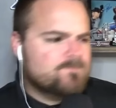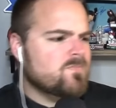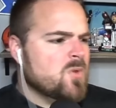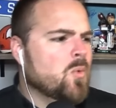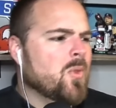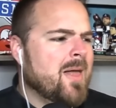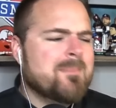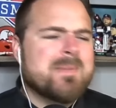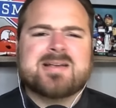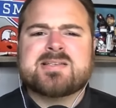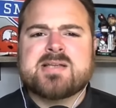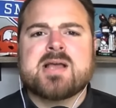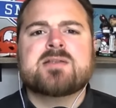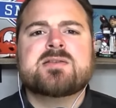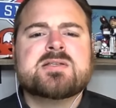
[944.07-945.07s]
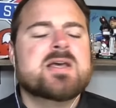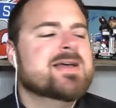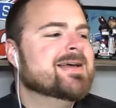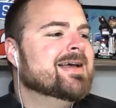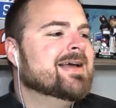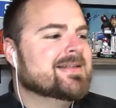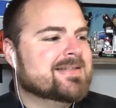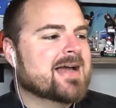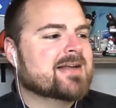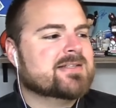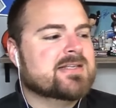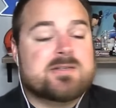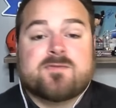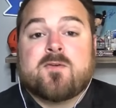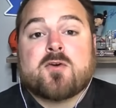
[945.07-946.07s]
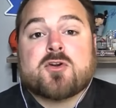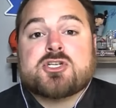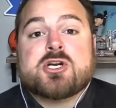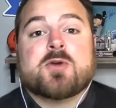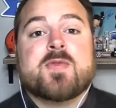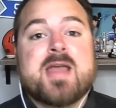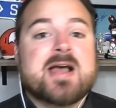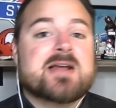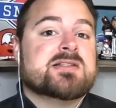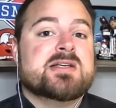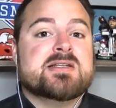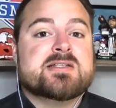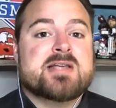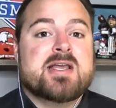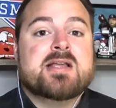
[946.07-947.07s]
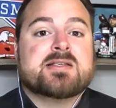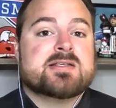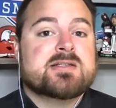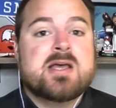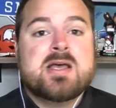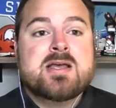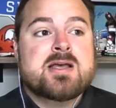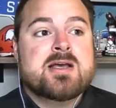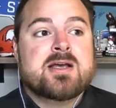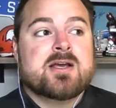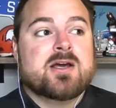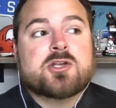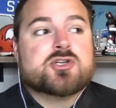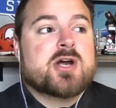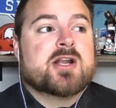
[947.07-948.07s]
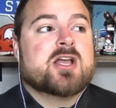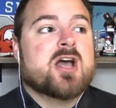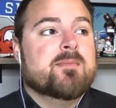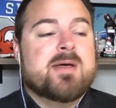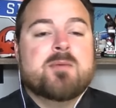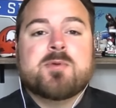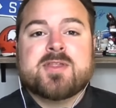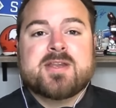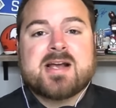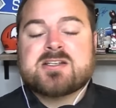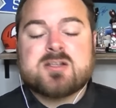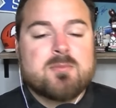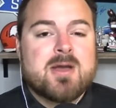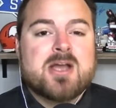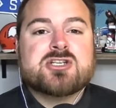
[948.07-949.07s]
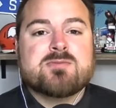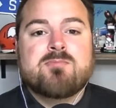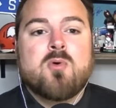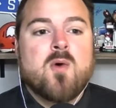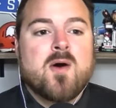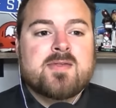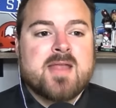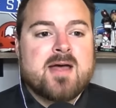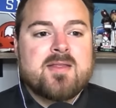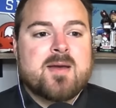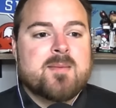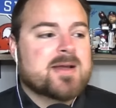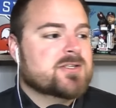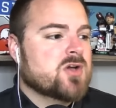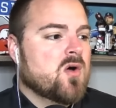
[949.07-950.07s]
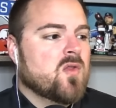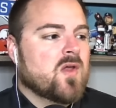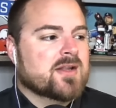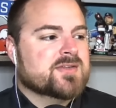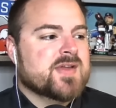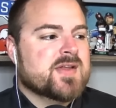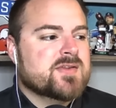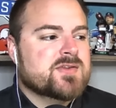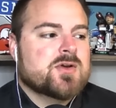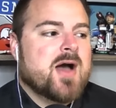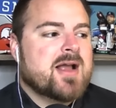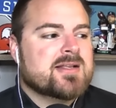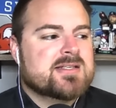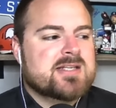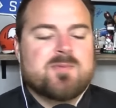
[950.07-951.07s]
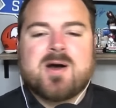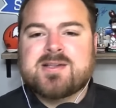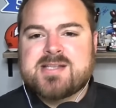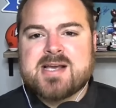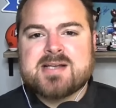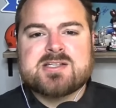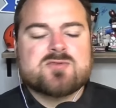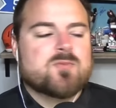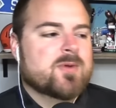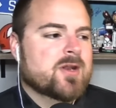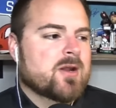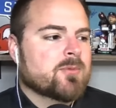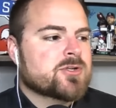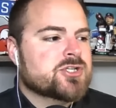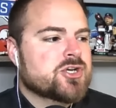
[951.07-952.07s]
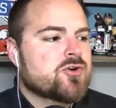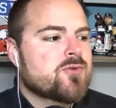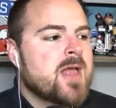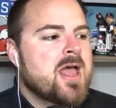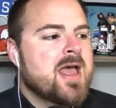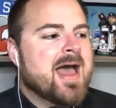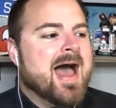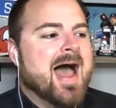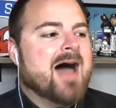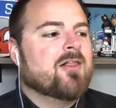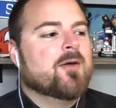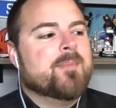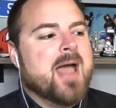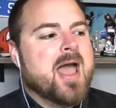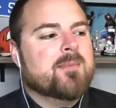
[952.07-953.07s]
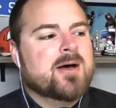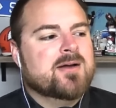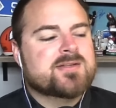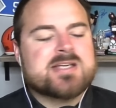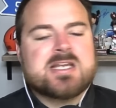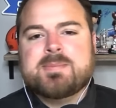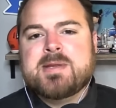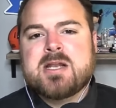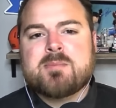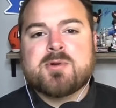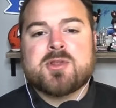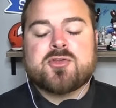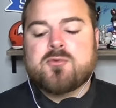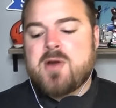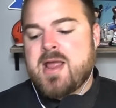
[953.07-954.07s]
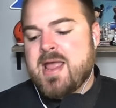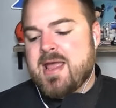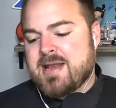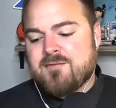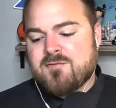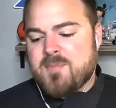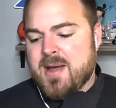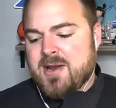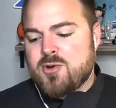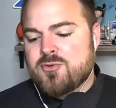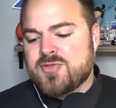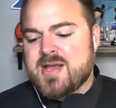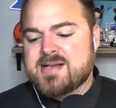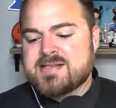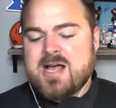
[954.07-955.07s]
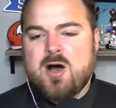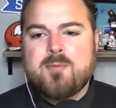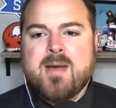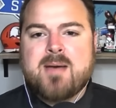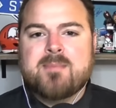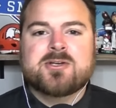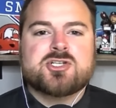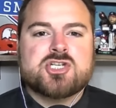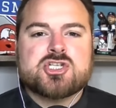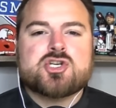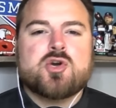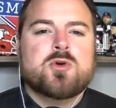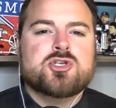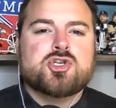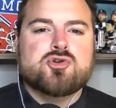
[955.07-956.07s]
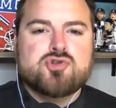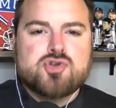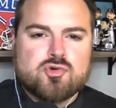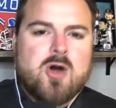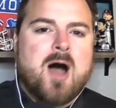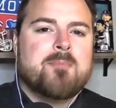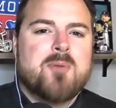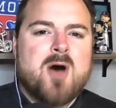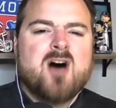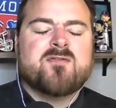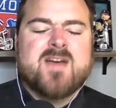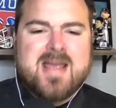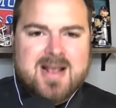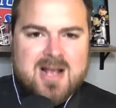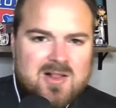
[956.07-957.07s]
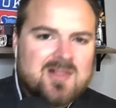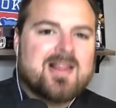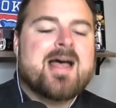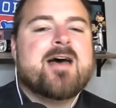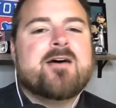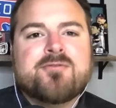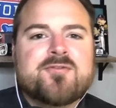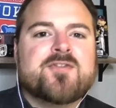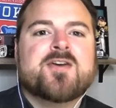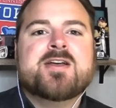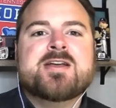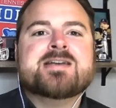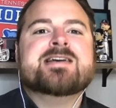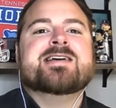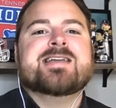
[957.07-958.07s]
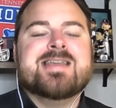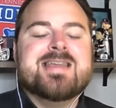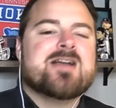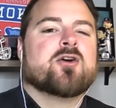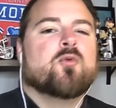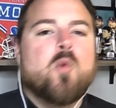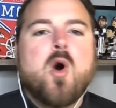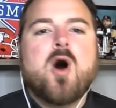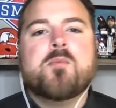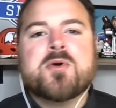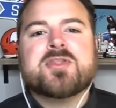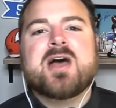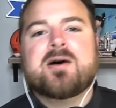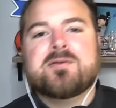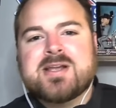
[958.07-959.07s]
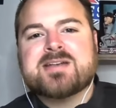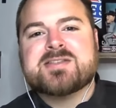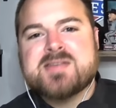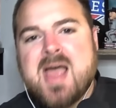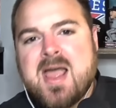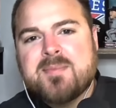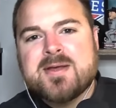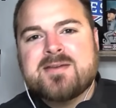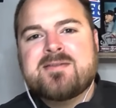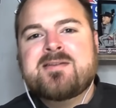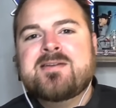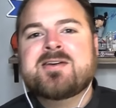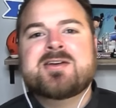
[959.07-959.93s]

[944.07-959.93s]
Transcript: well, that makes sense. Texas, first year in the SEC, it's going to try to come in with an exclamation point, and that, that makes a whole lot of sense. So I can see why Texas would be number two. Alabama is going to be number three, and everybody who thinks Alabama is just going to drop off a cliff year one without Nick Saban